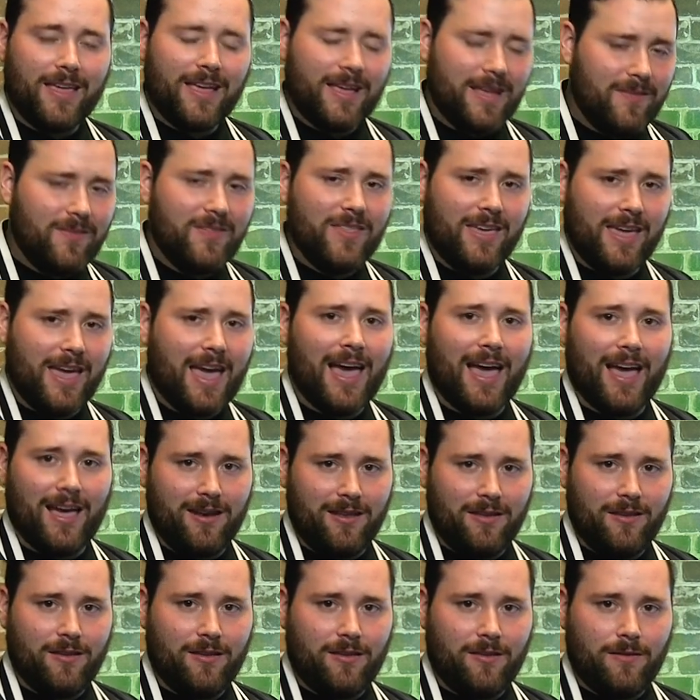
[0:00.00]
in the
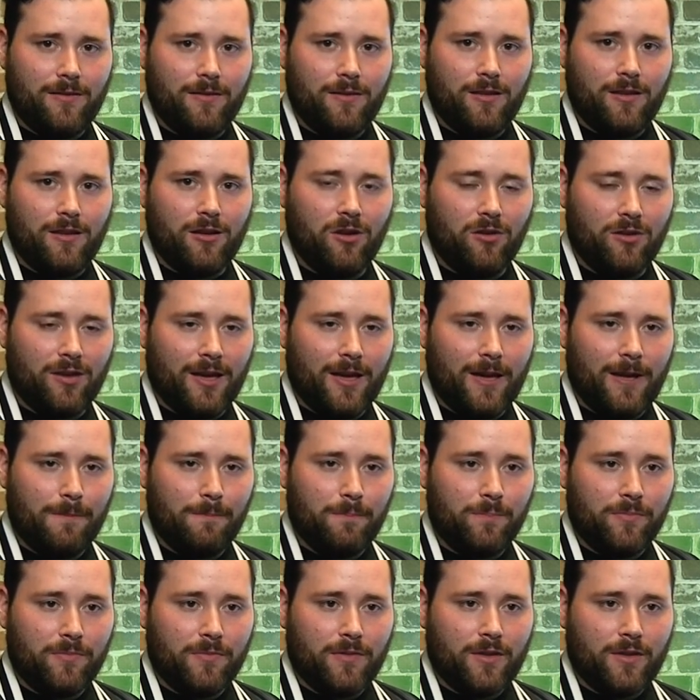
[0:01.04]
ad, okay?